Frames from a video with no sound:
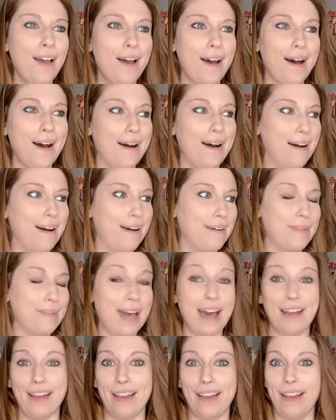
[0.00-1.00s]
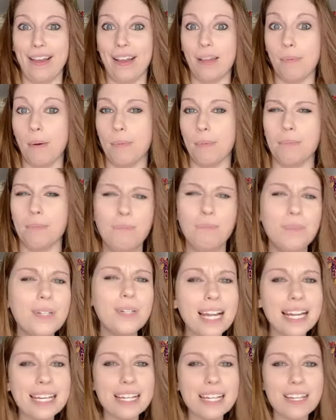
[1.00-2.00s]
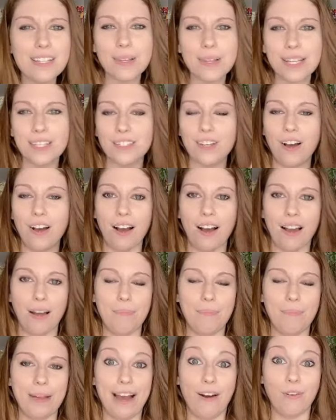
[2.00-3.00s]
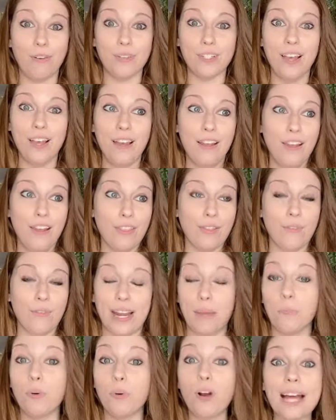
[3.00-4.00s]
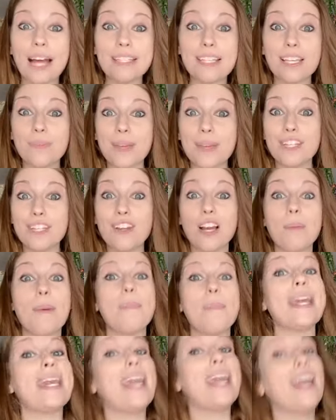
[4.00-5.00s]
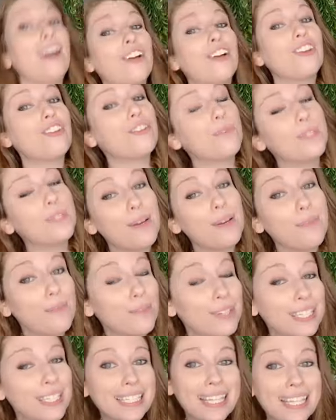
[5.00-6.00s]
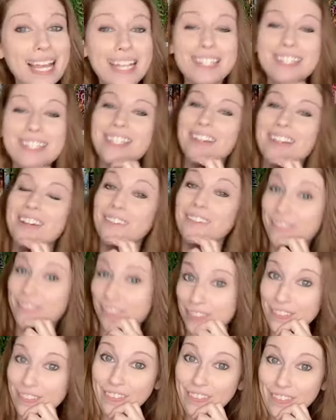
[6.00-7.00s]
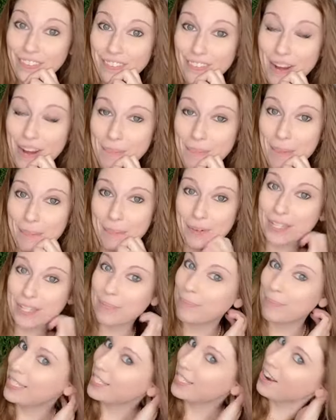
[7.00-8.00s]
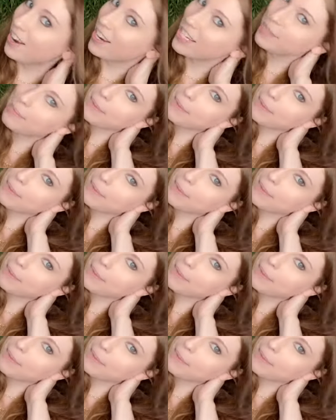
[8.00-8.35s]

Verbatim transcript: um, how to come up with book ideas. We can talk about the writing process. We can talk about my characters, which I would really like to do. If you read my books, please talk to me